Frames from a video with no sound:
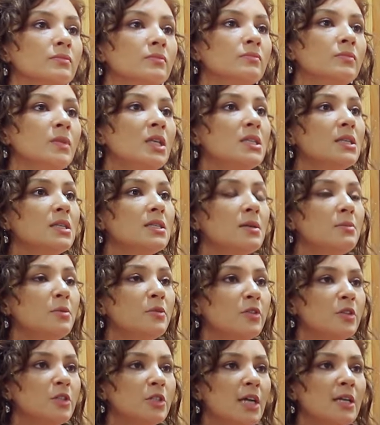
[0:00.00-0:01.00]
These are some
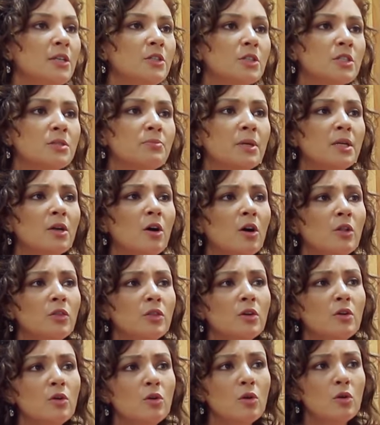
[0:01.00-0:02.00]
of the challenges, but on
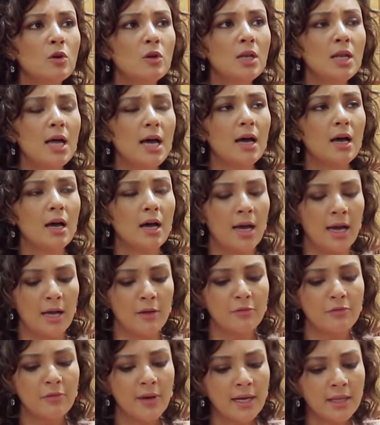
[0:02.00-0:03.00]
the whole, I
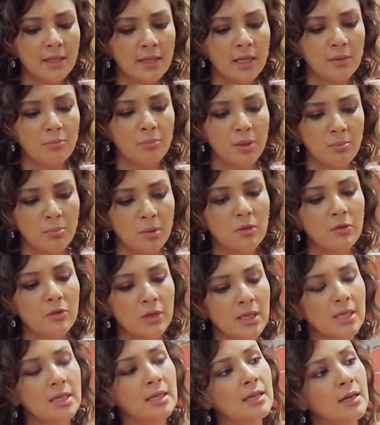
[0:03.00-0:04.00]
find that people
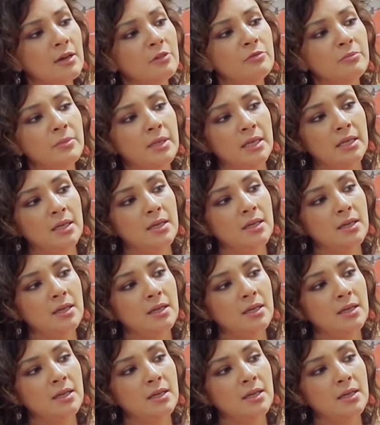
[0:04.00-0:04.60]
really love me.